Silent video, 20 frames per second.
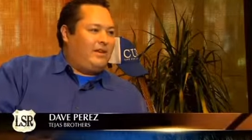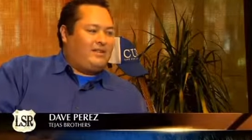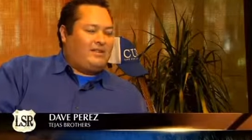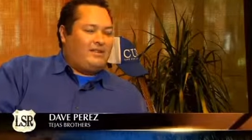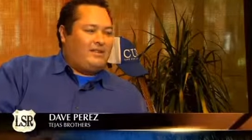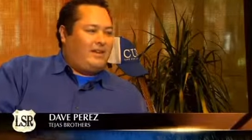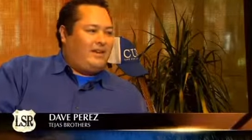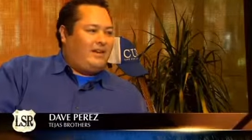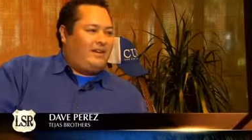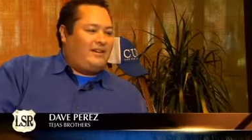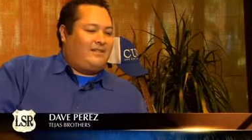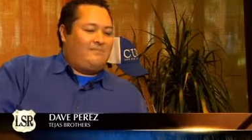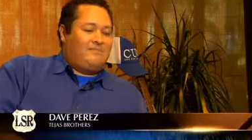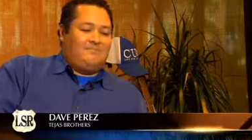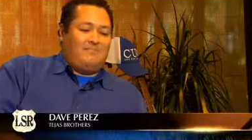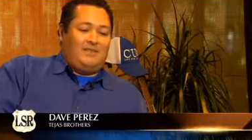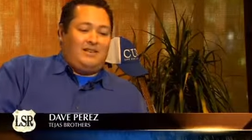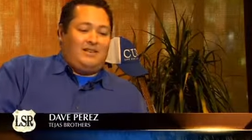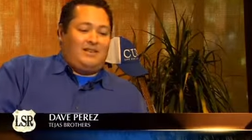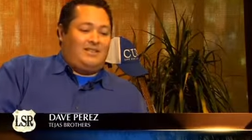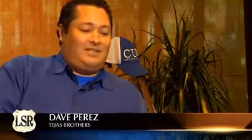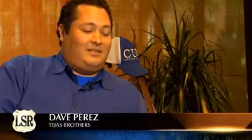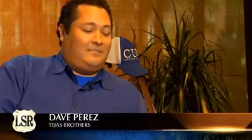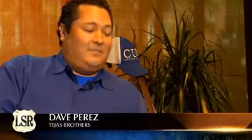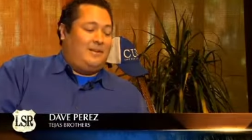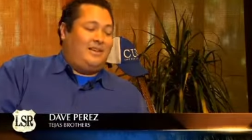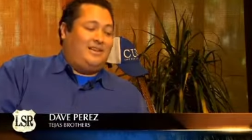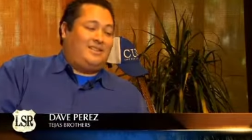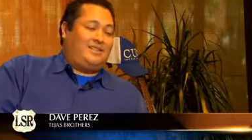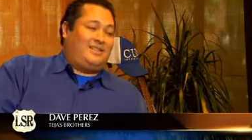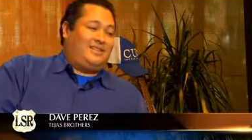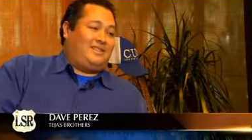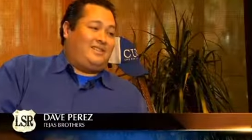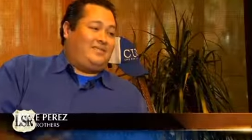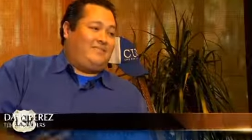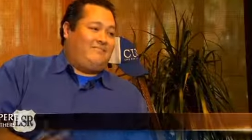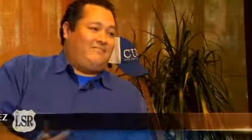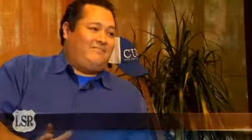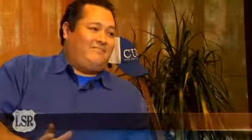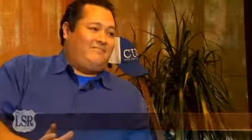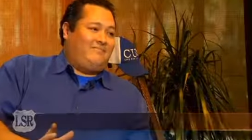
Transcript: And to me, it's just.